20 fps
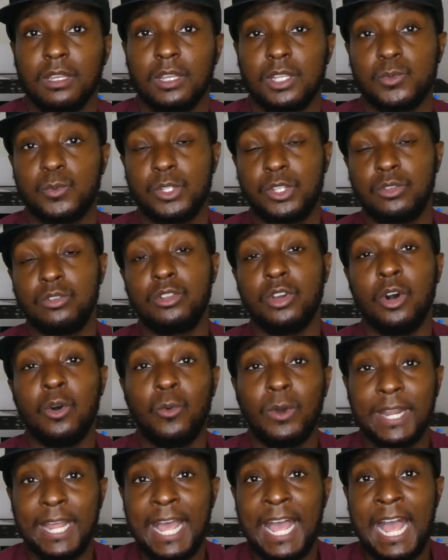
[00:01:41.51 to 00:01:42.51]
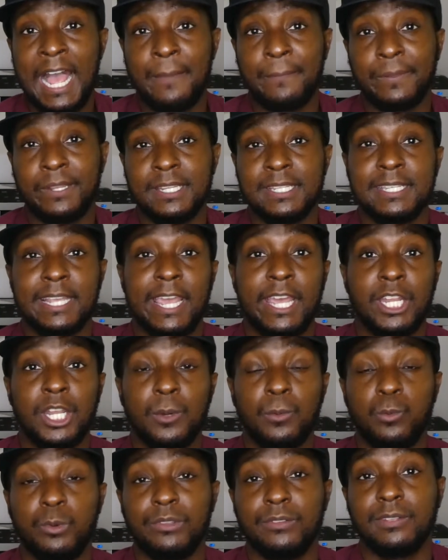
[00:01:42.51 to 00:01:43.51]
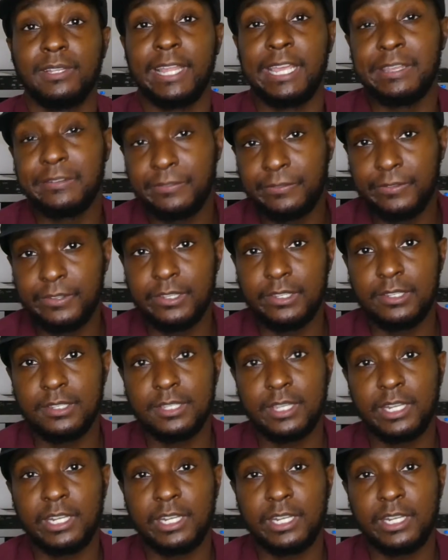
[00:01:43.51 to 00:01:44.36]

Because what you don't want to happen is end up with late fees.